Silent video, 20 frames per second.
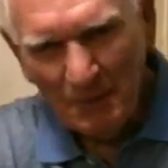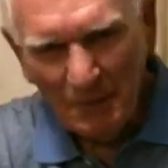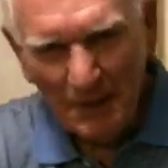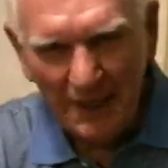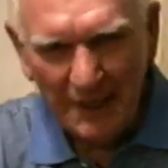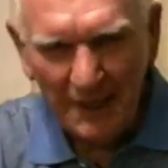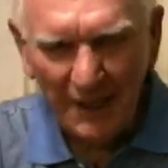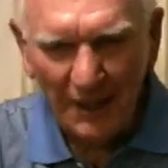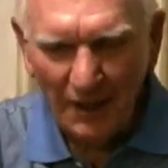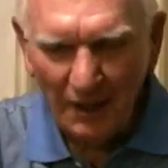we
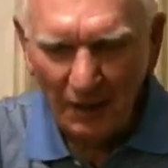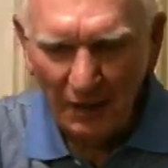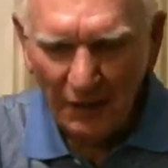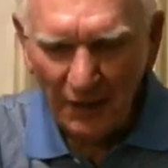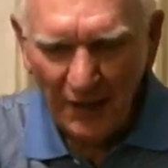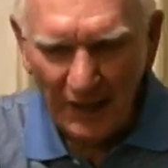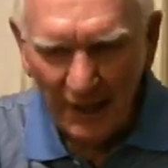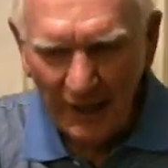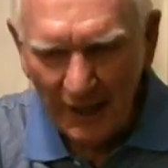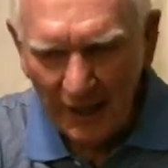got off
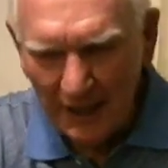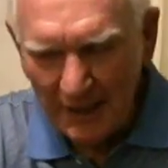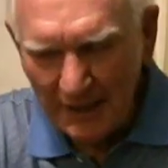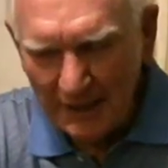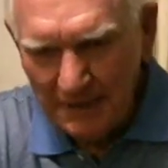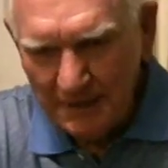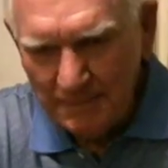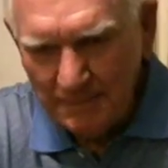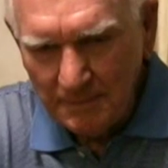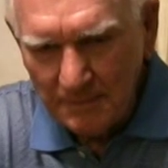the
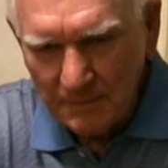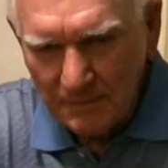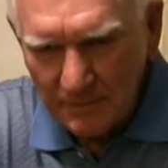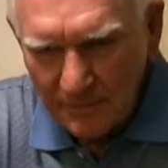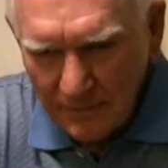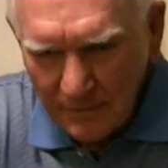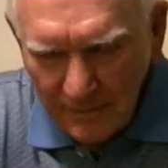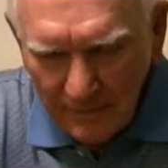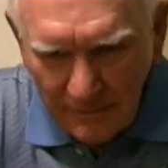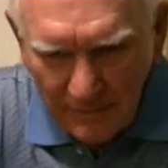island
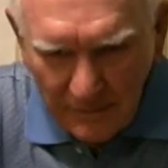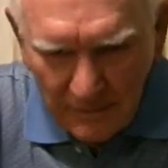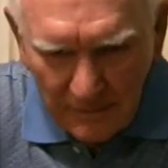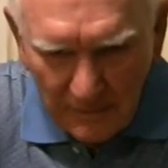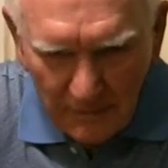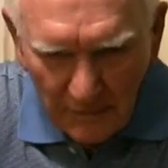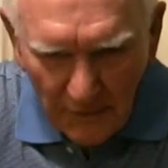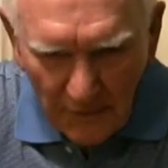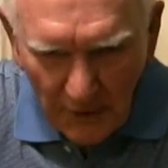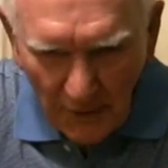
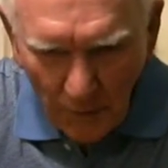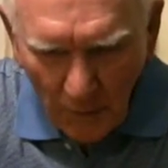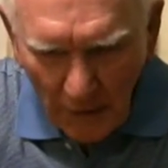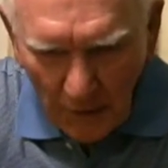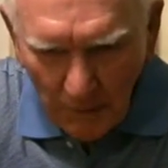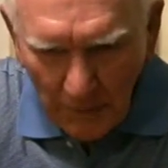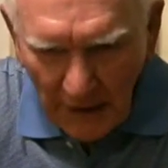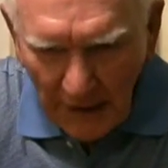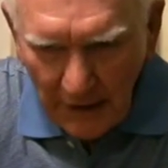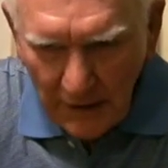and
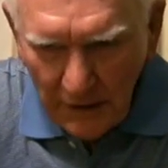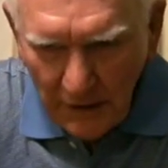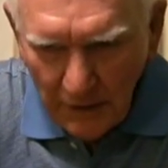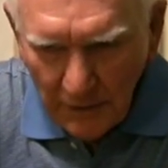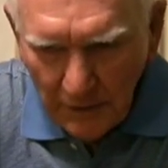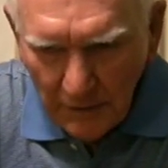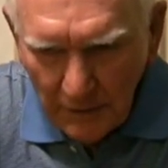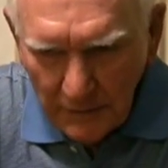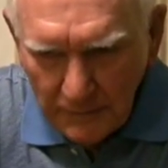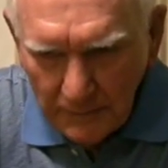went back
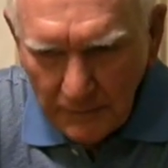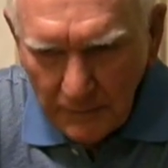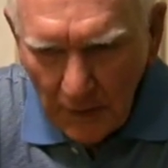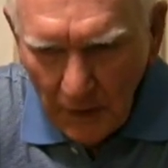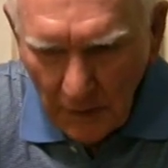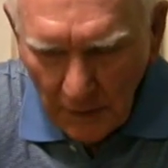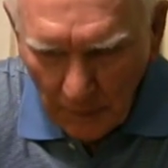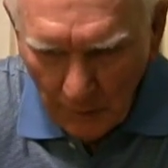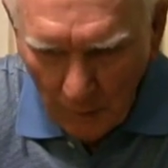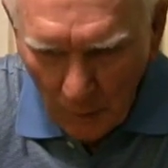to
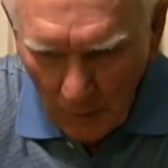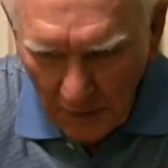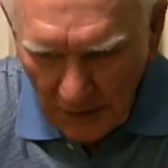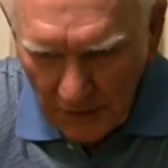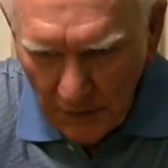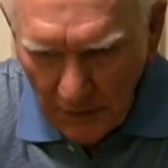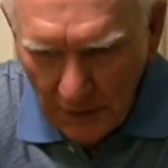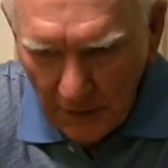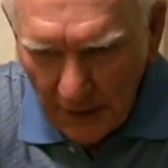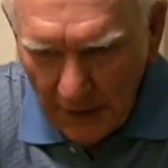and went
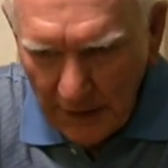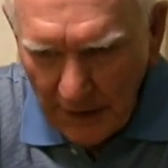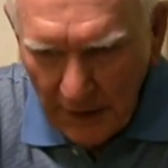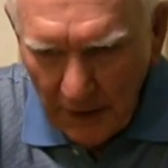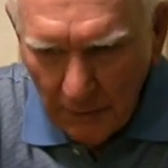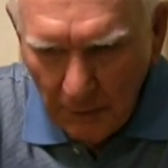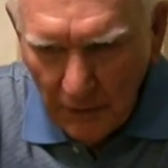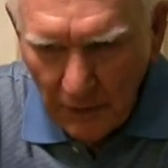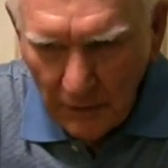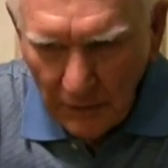to our
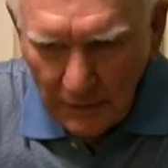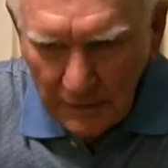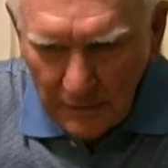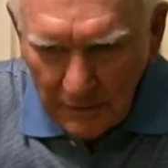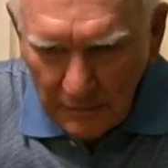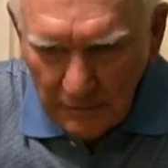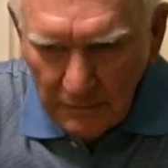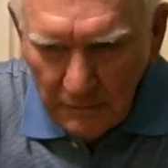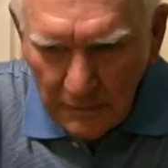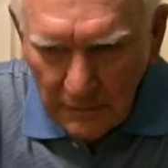camp on
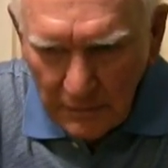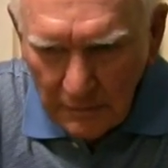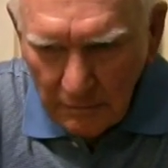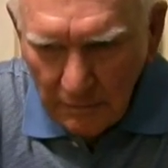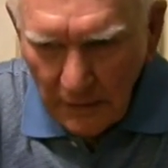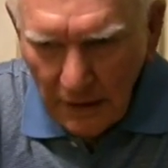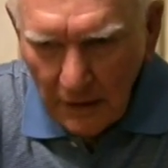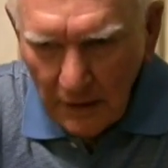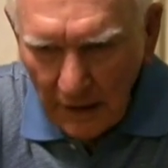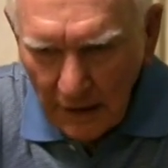
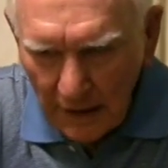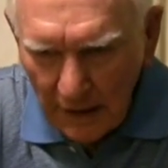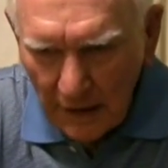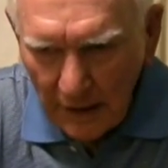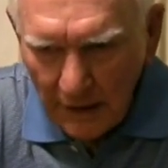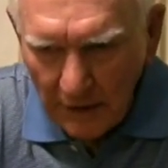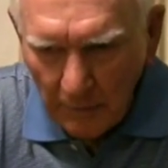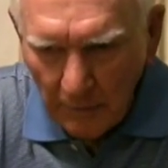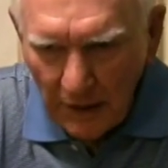the island of